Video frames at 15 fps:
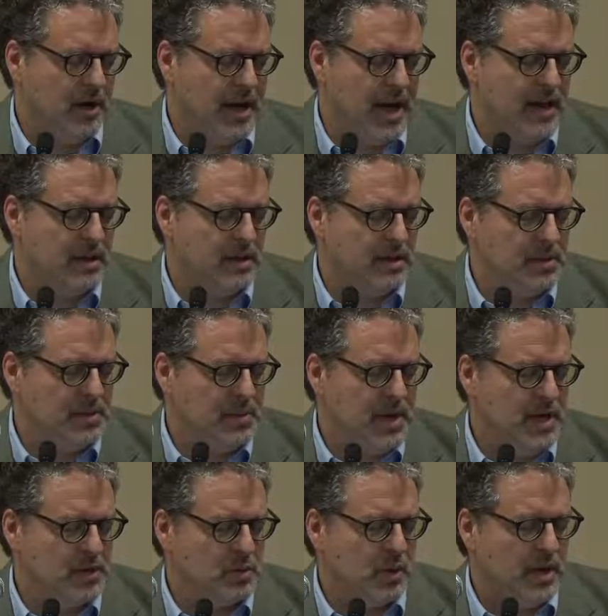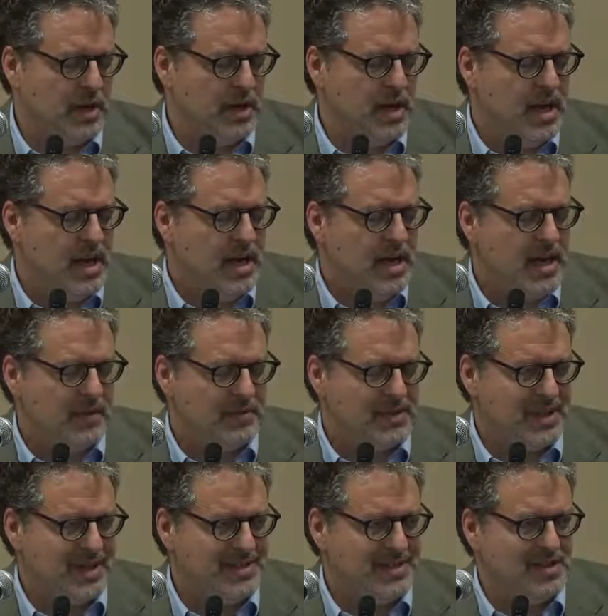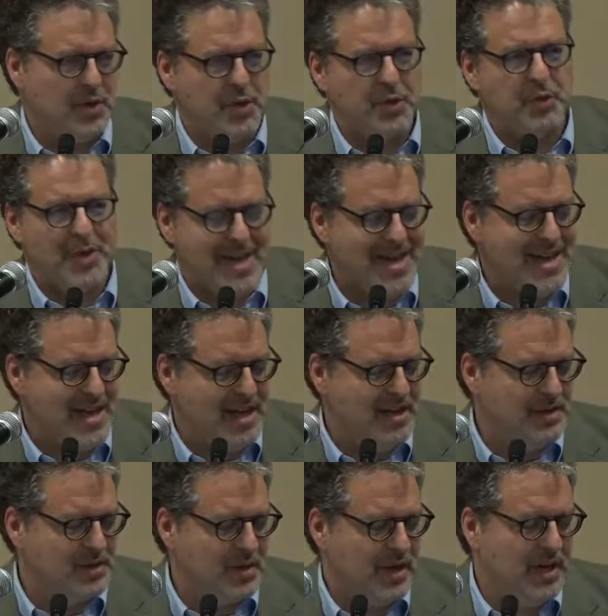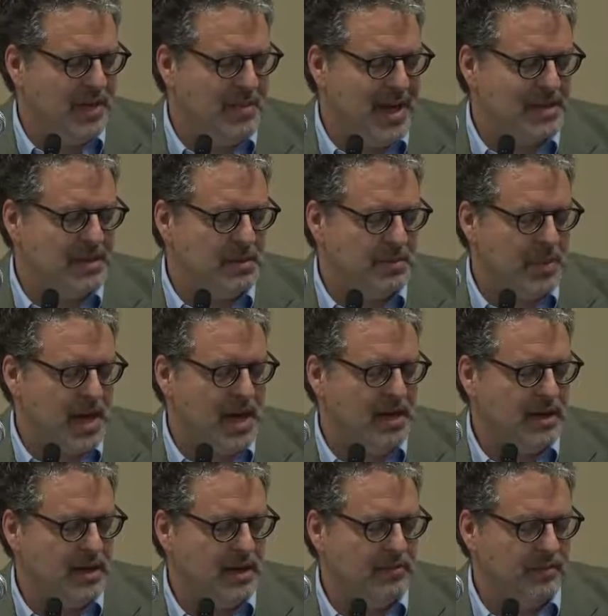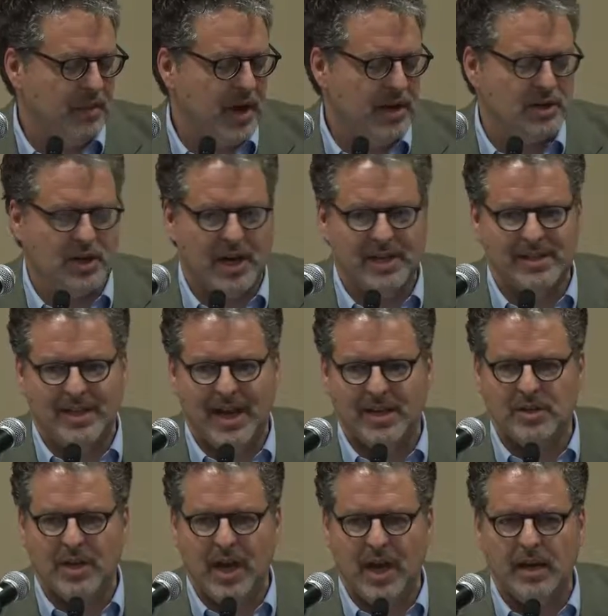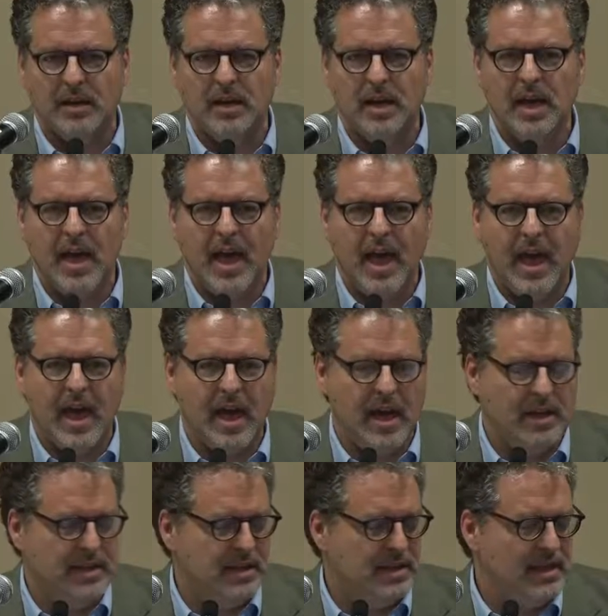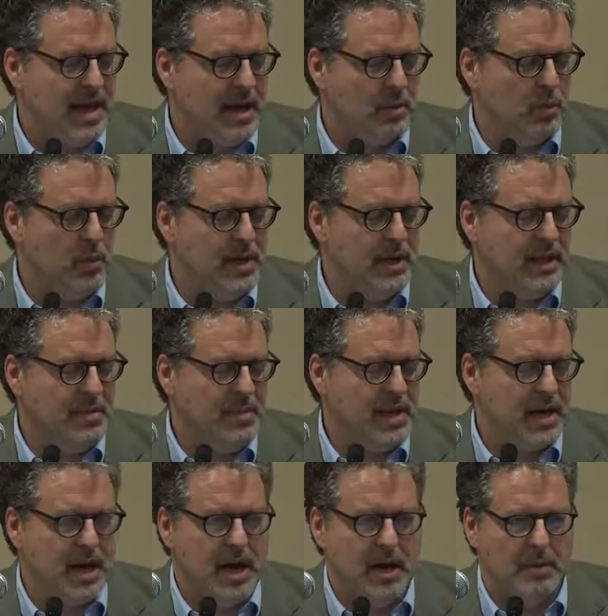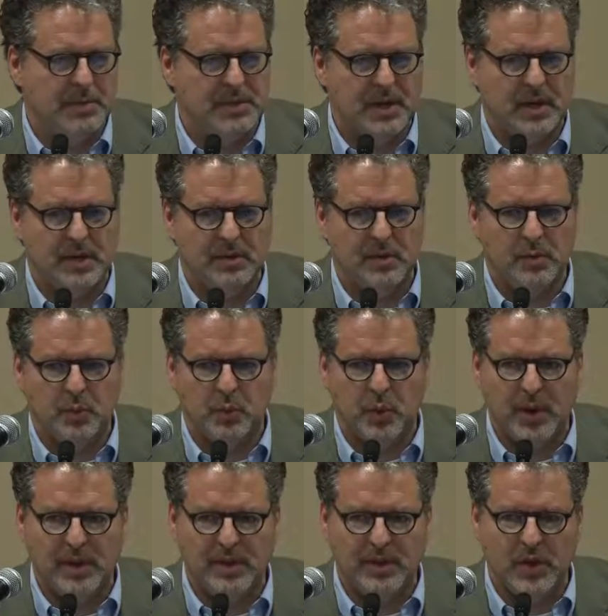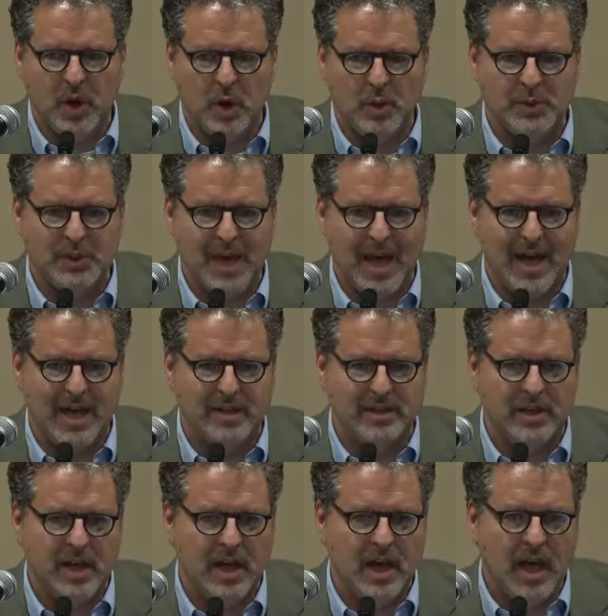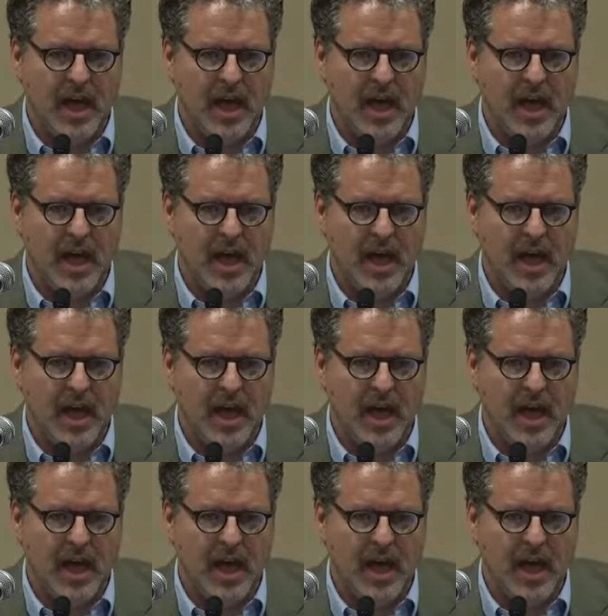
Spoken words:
Garnett speech, where he emphasizes the 3 E's, right? Emancipate, enfranchise, and educate. And that really becomes those as